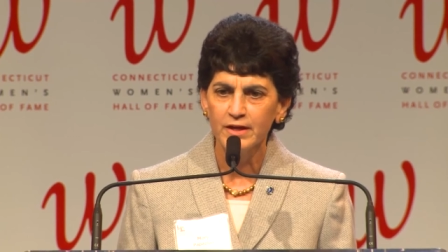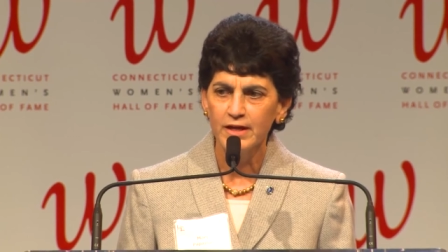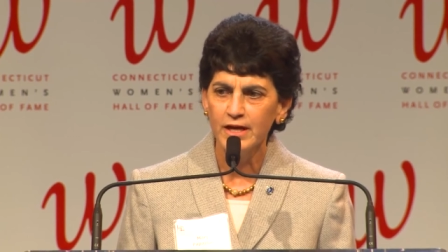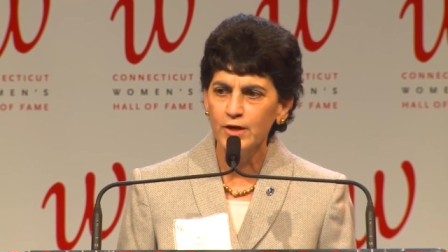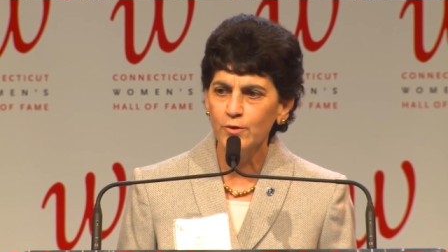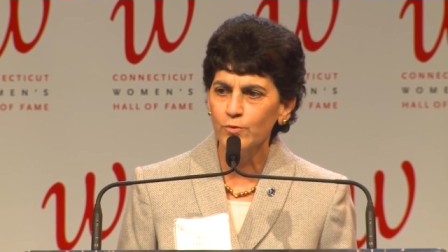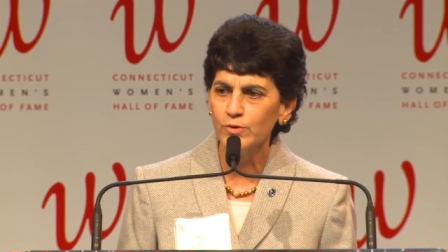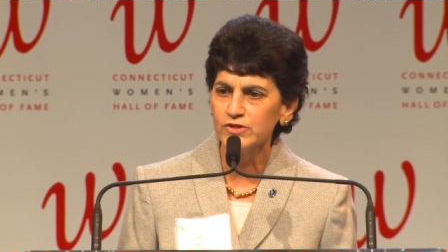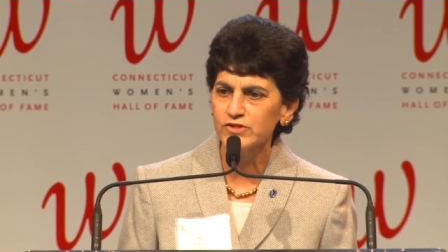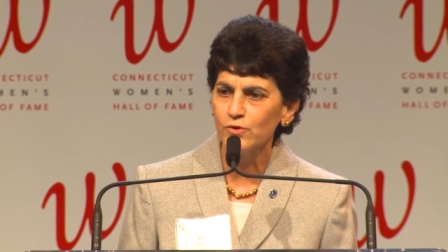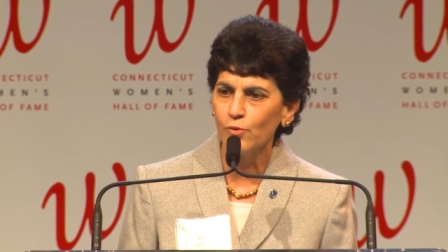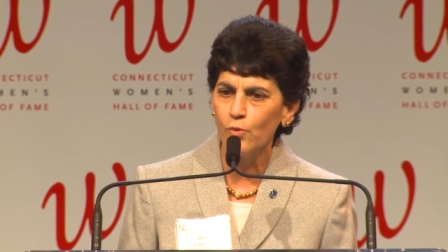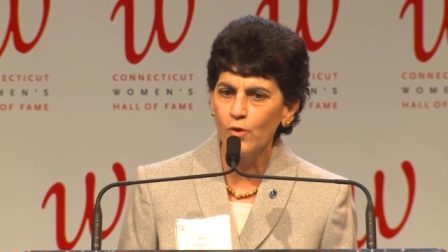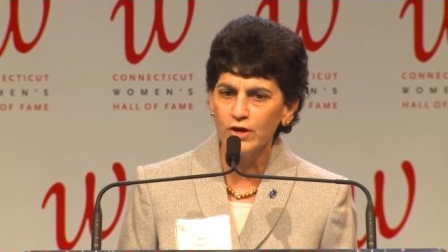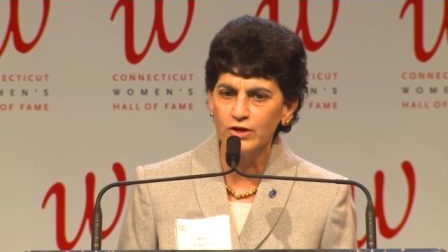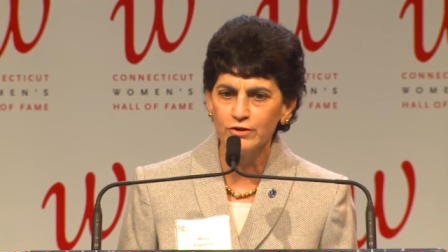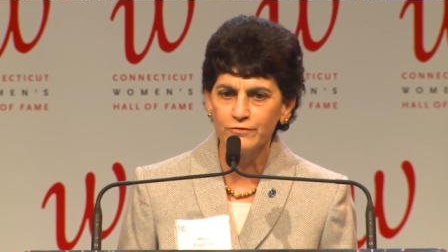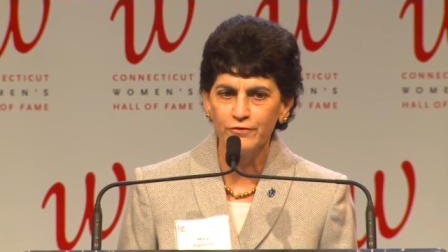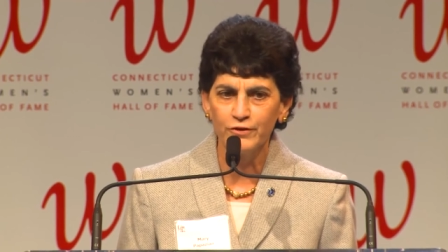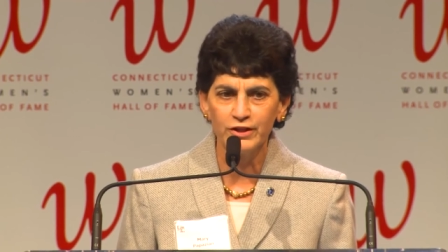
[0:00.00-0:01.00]
It was a
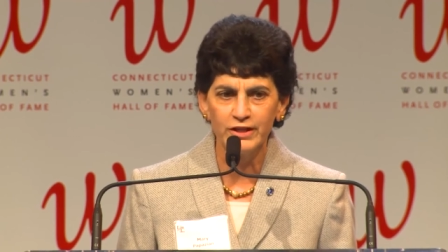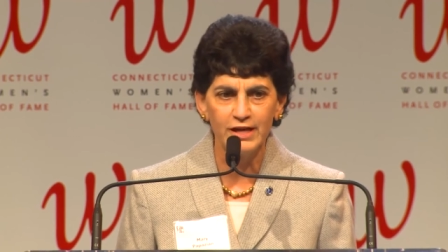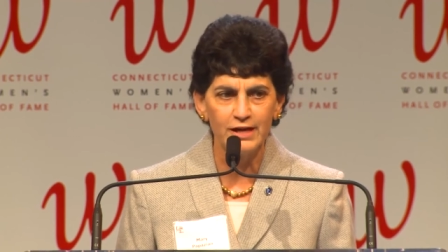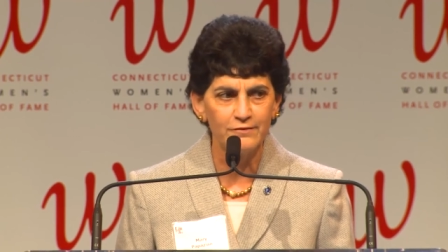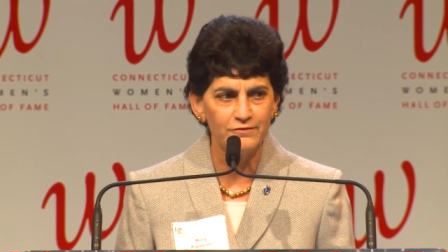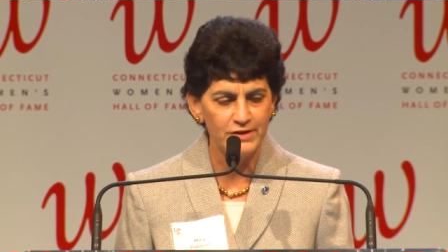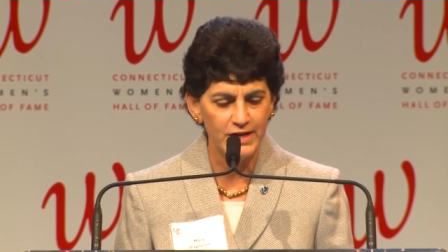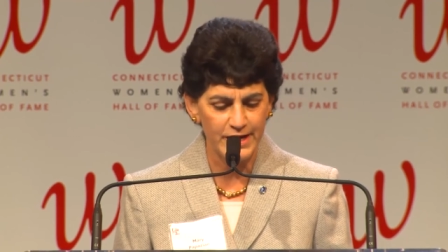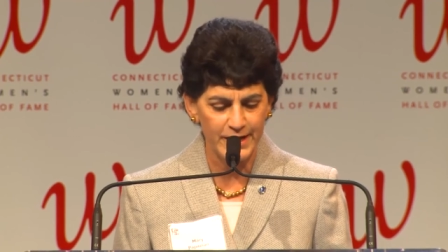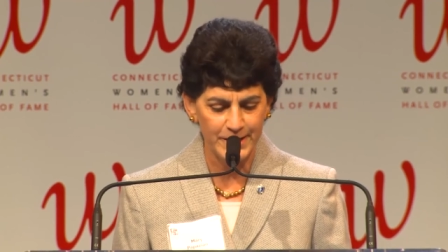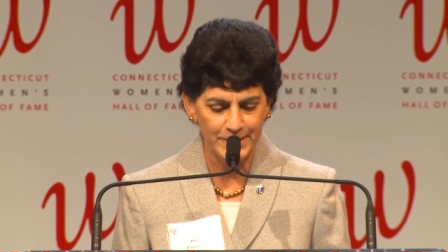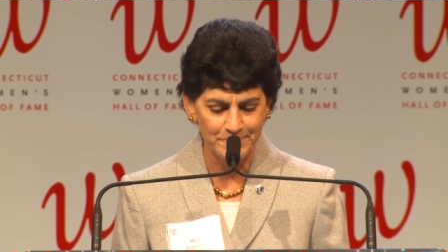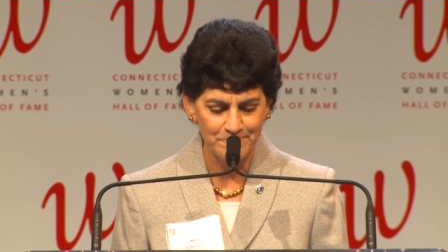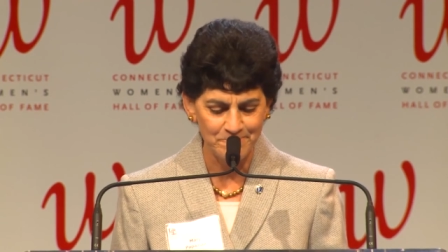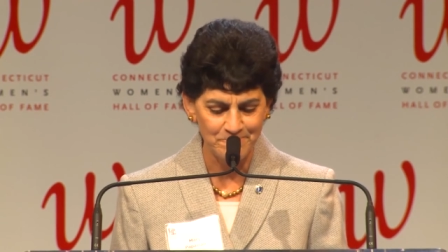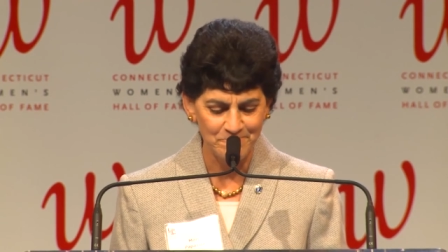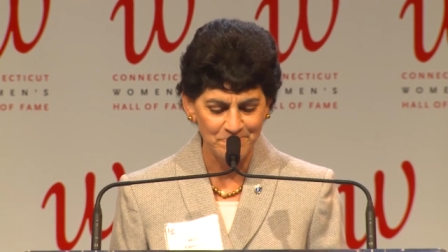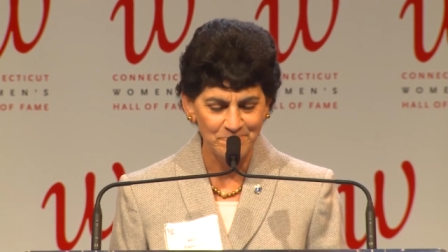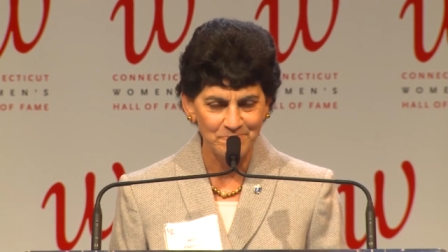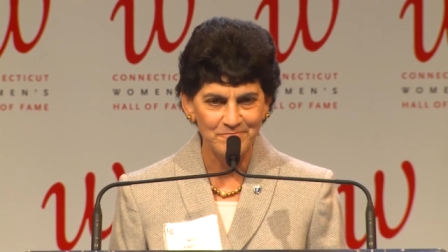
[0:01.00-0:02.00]
wonderful evening.
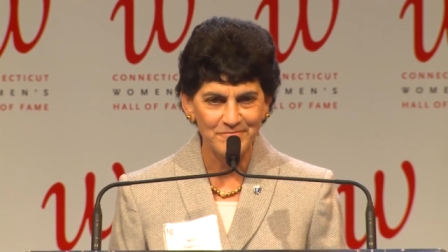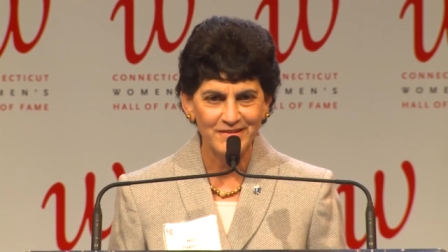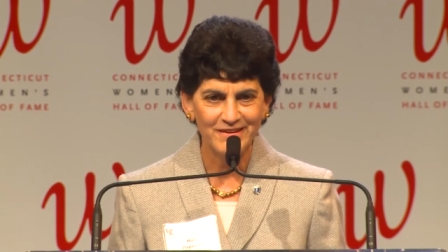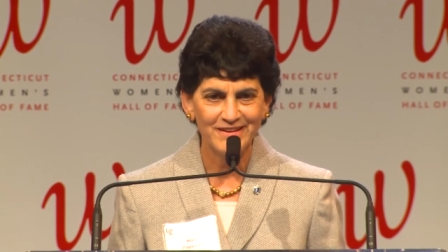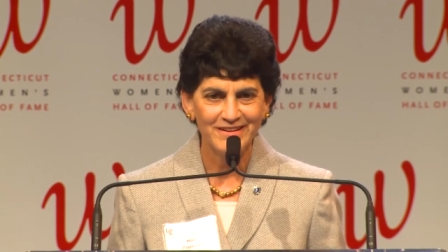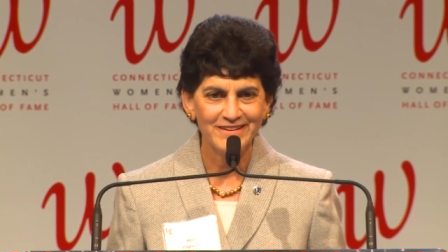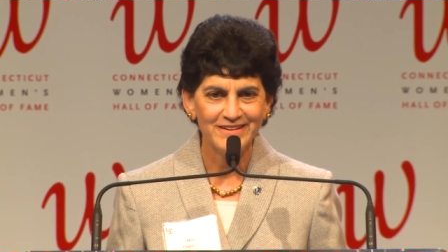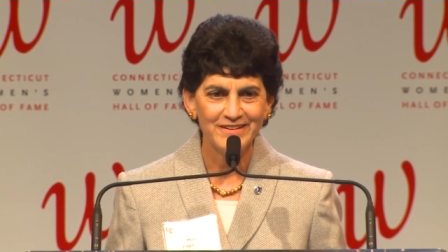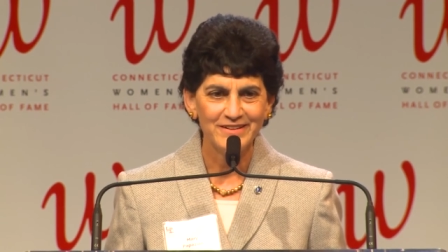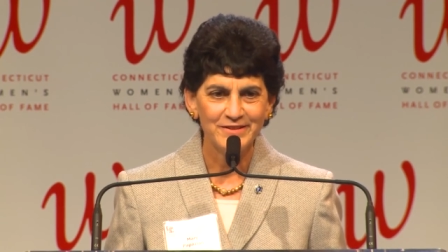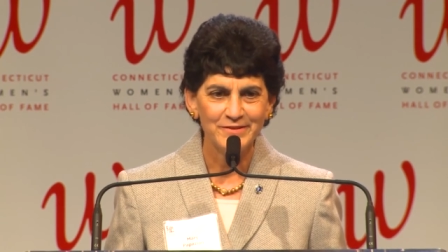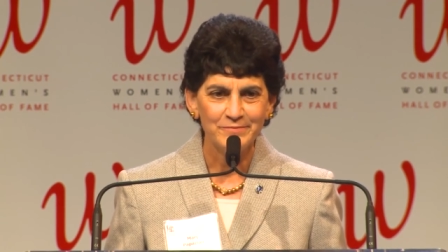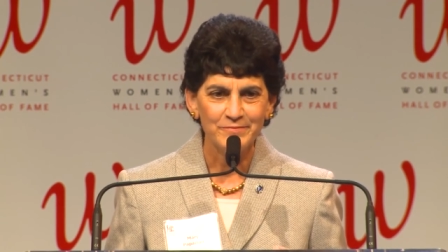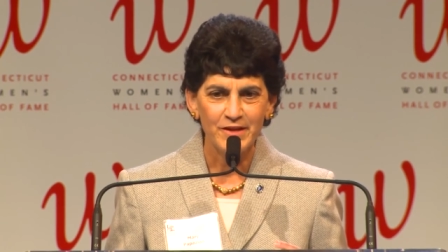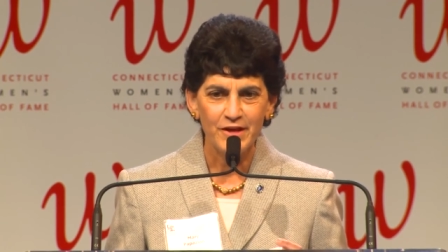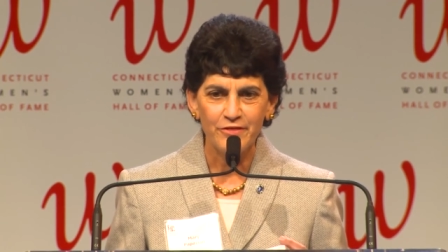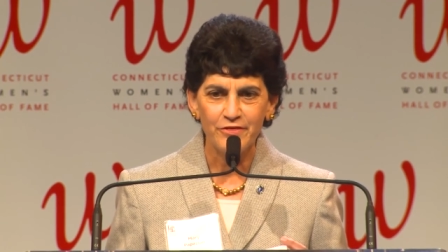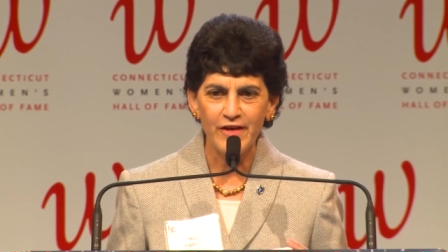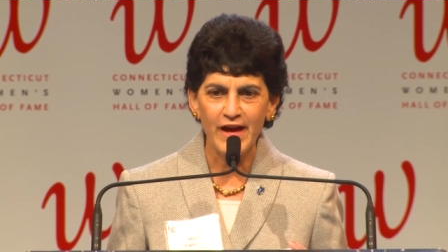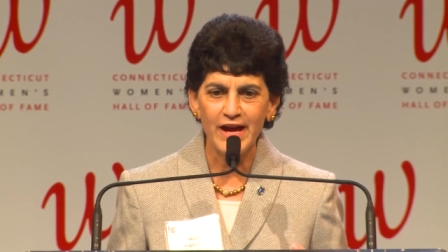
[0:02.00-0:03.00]

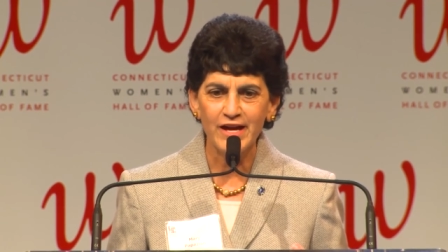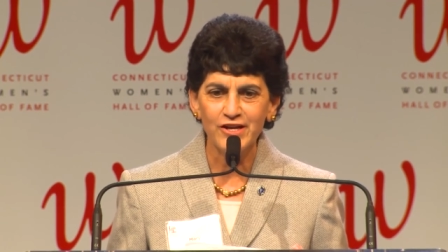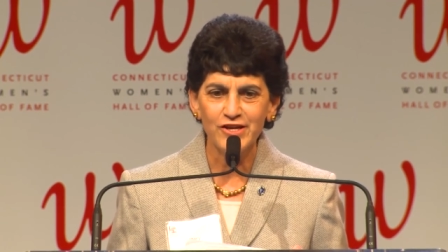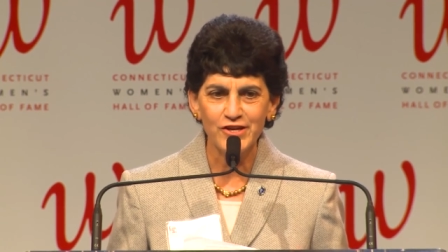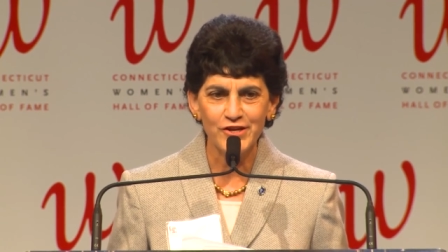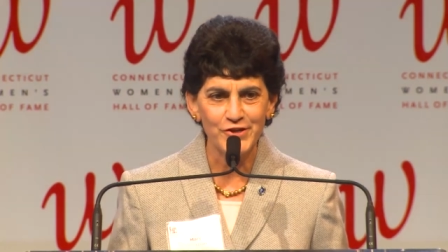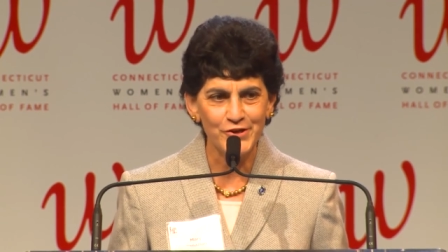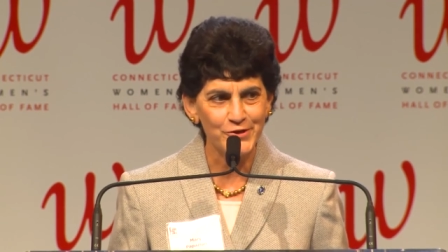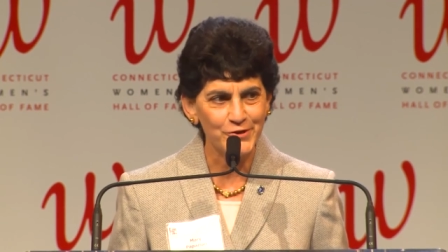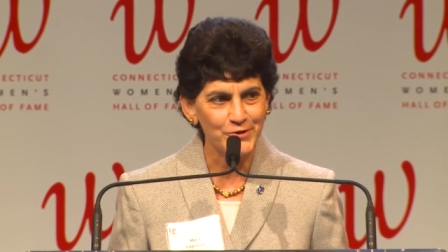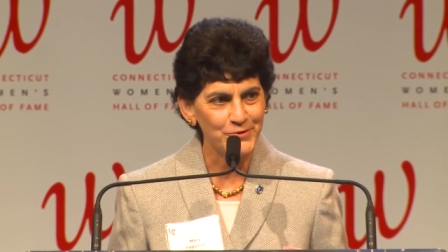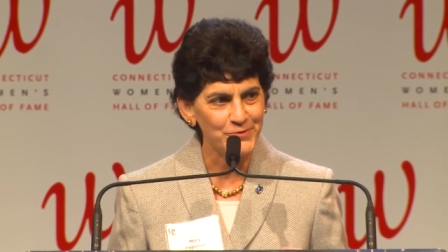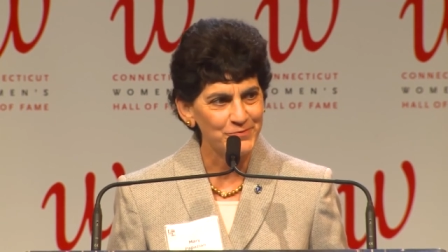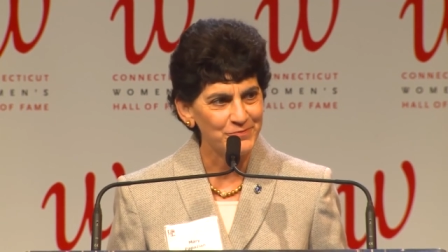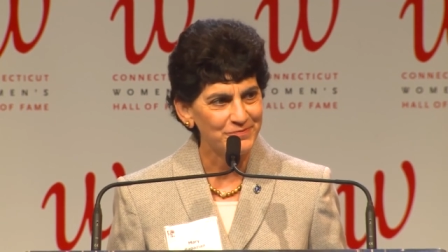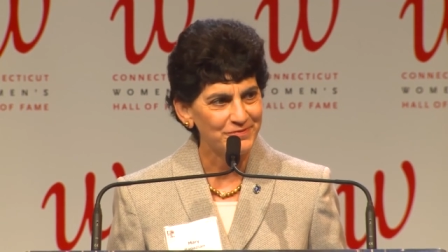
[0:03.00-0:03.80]
Thank you.